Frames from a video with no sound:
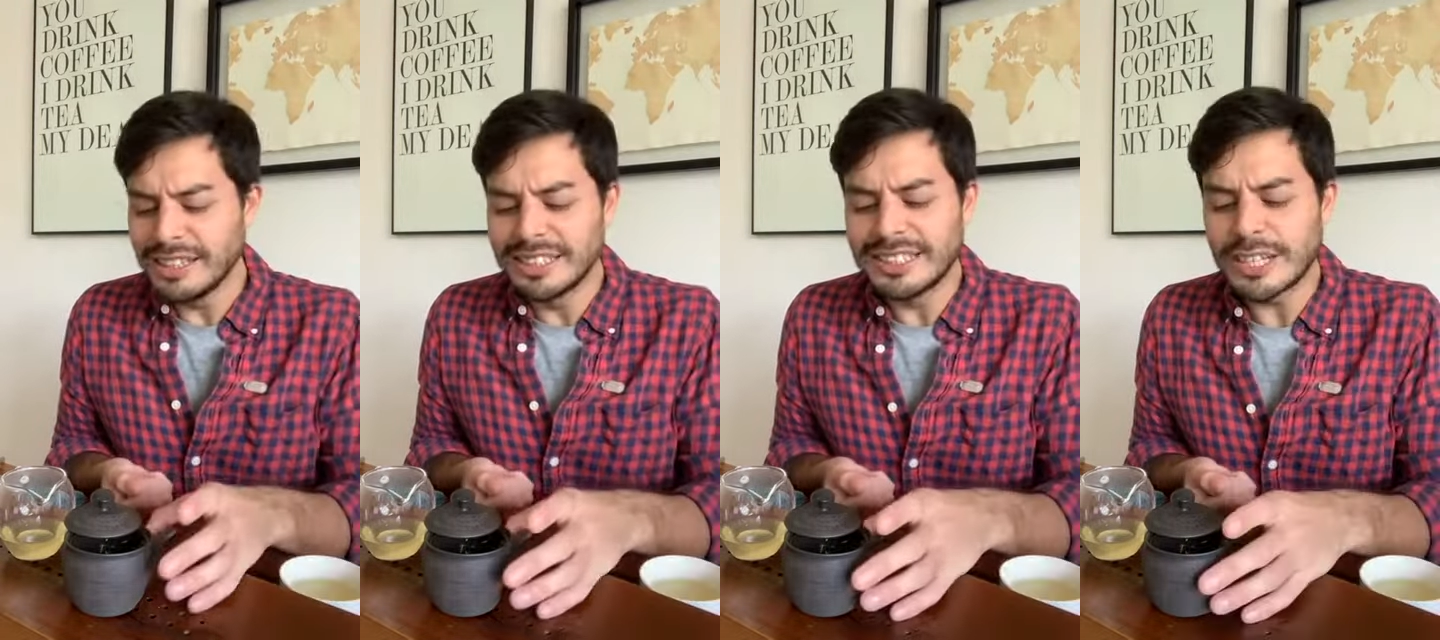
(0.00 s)

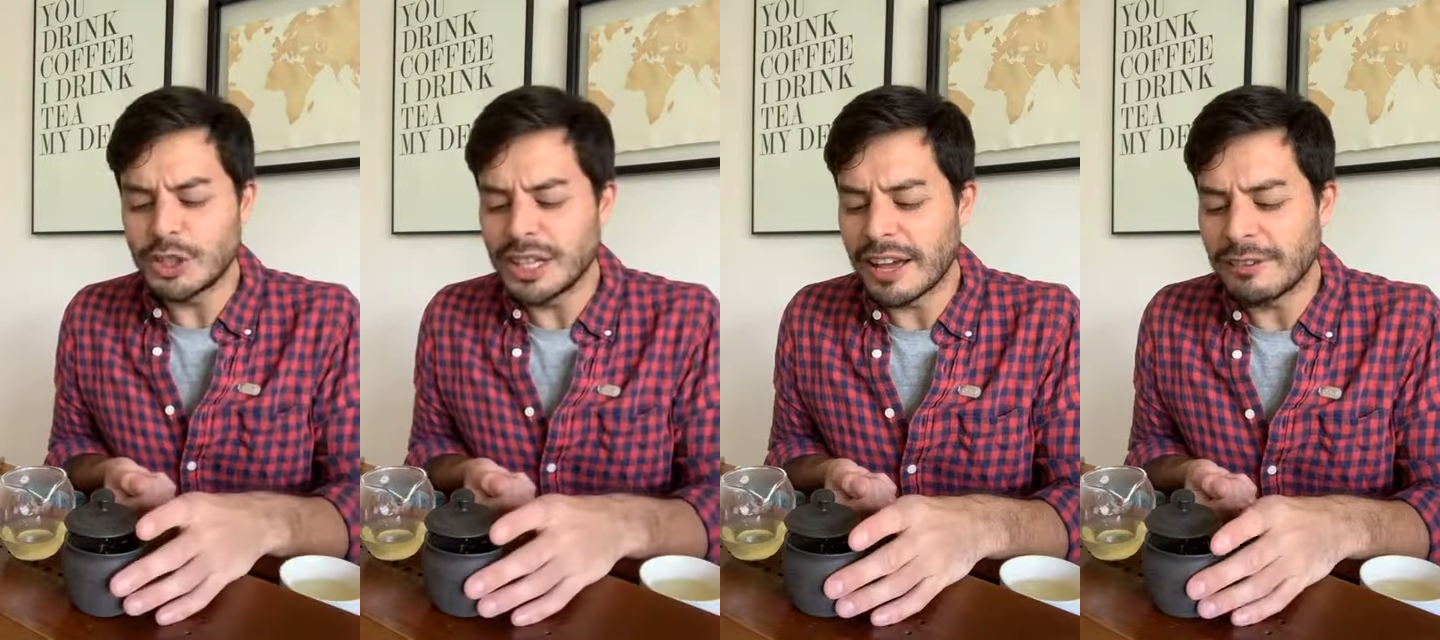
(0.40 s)
It's
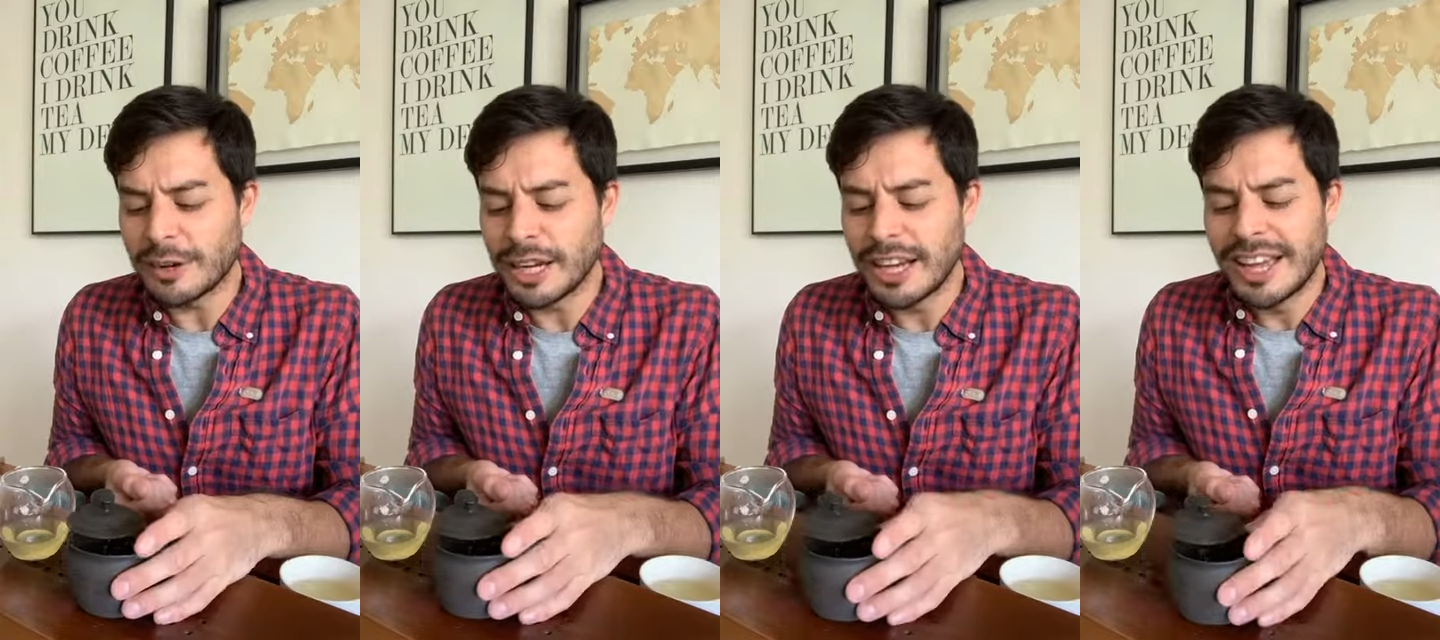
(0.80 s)
actually a
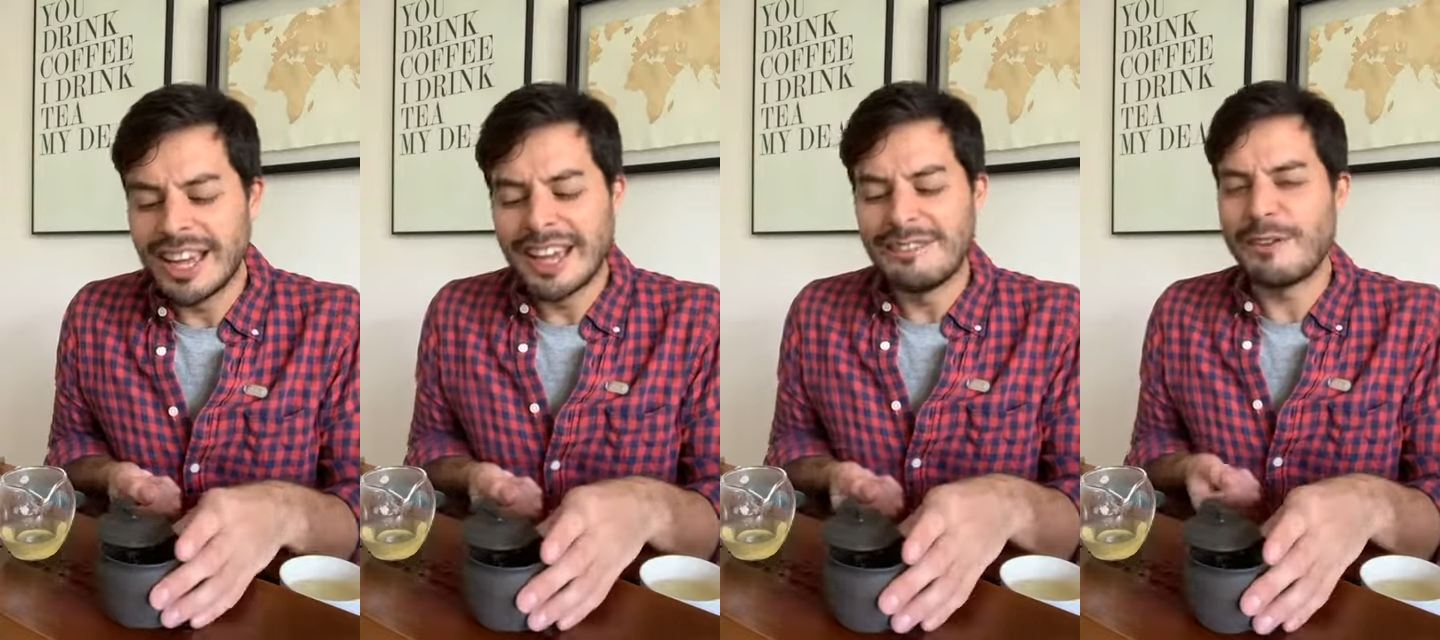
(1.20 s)
very,
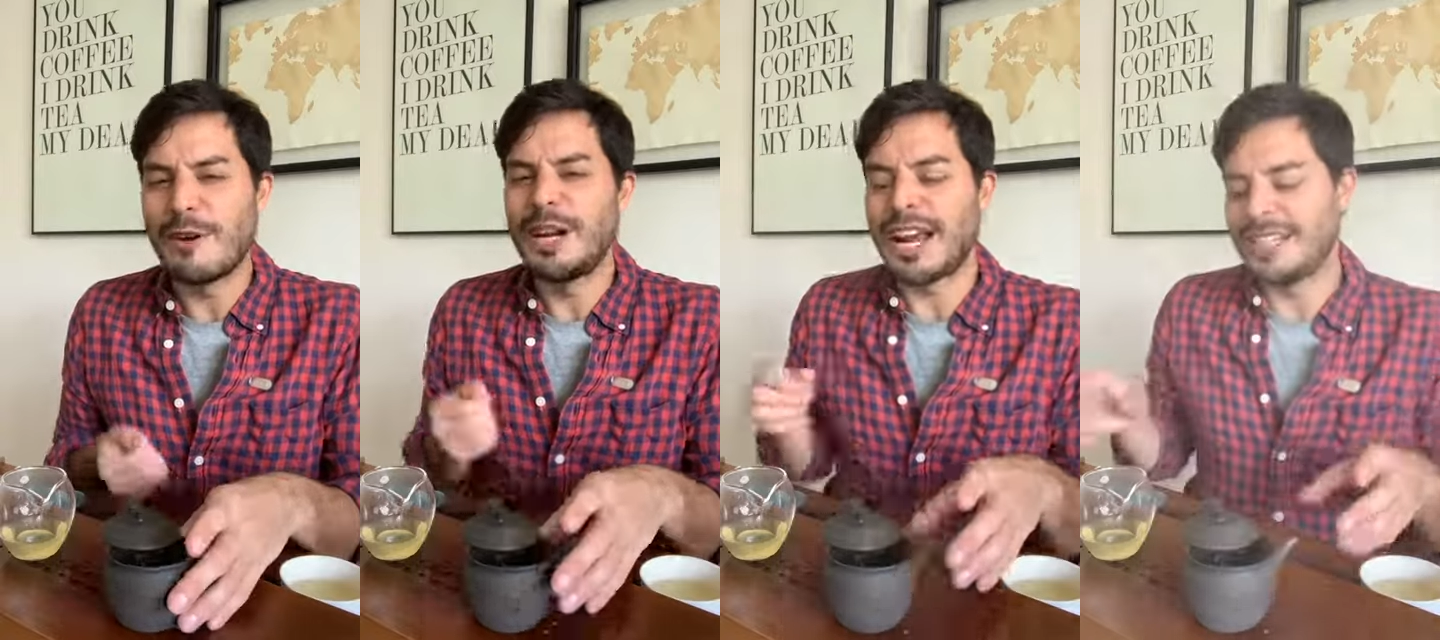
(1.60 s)

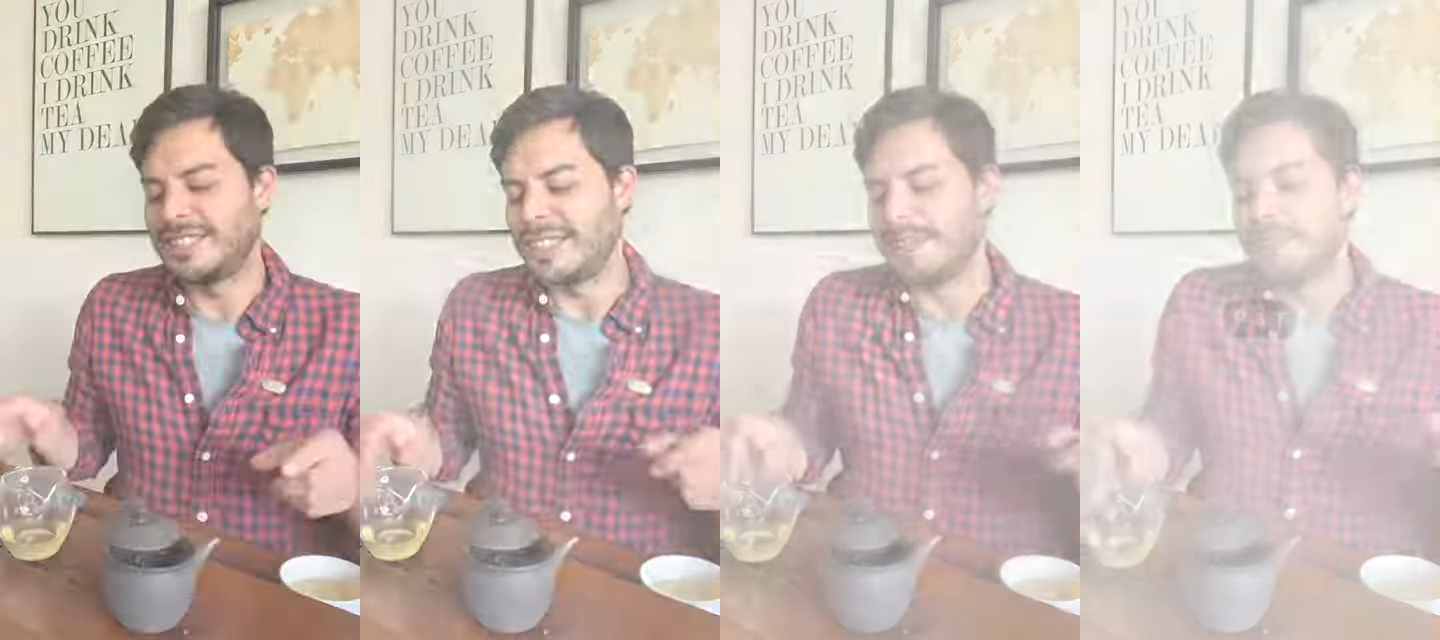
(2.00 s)
very nice tea.